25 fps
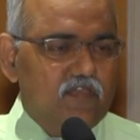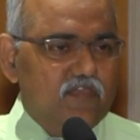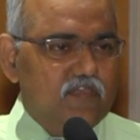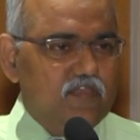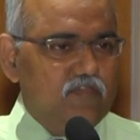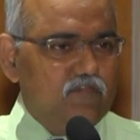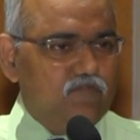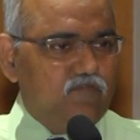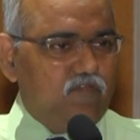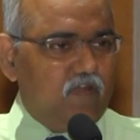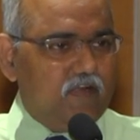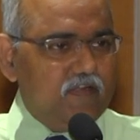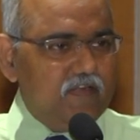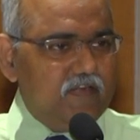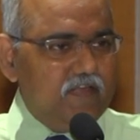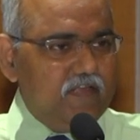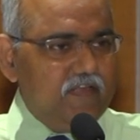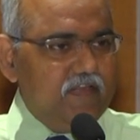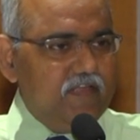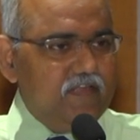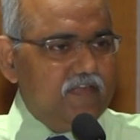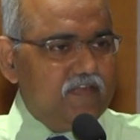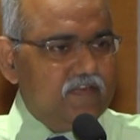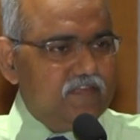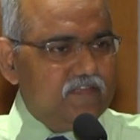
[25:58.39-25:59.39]
If funded
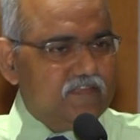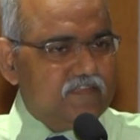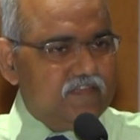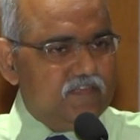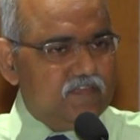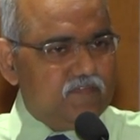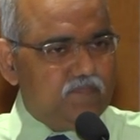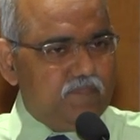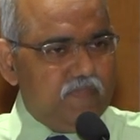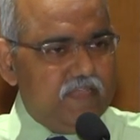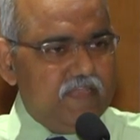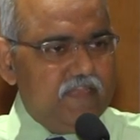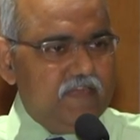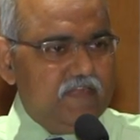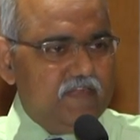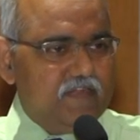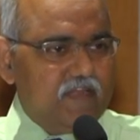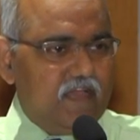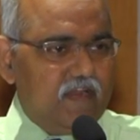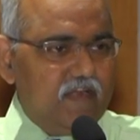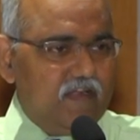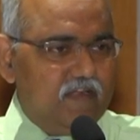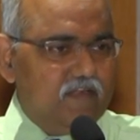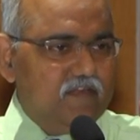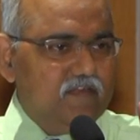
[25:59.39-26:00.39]
interest is being
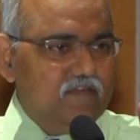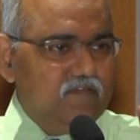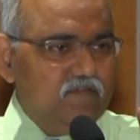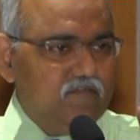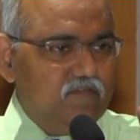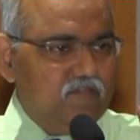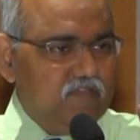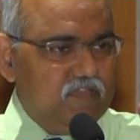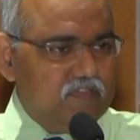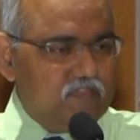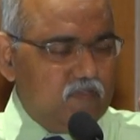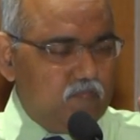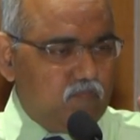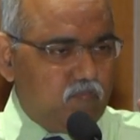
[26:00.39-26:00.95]
done with a